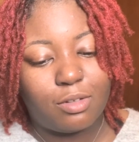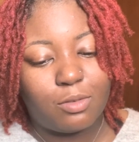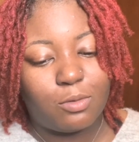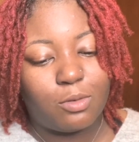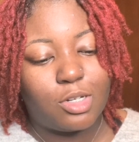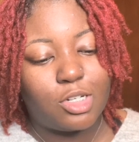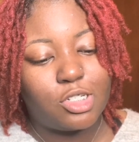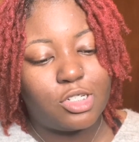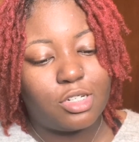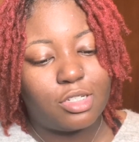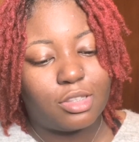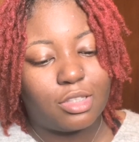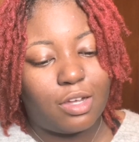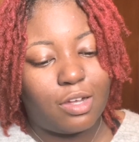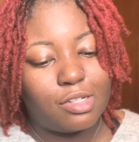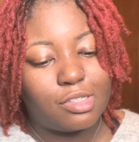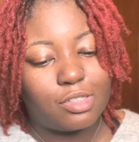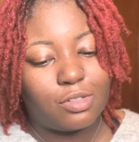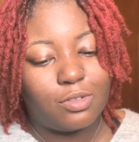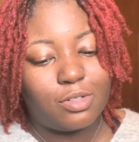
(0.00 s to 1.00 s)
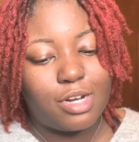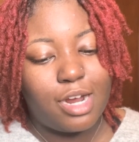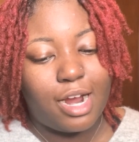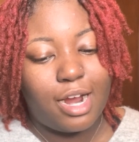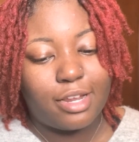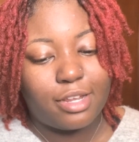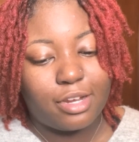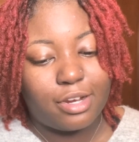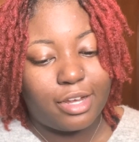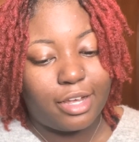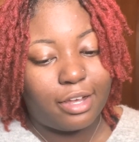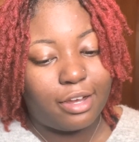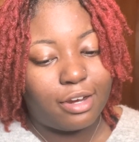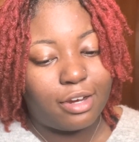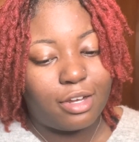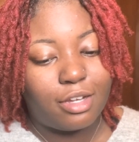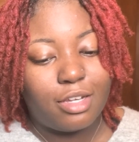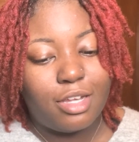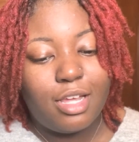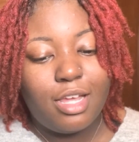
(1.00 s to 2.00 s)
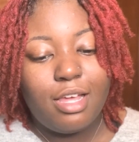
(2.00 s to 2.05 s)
what's your thoughts on dyeing your hair?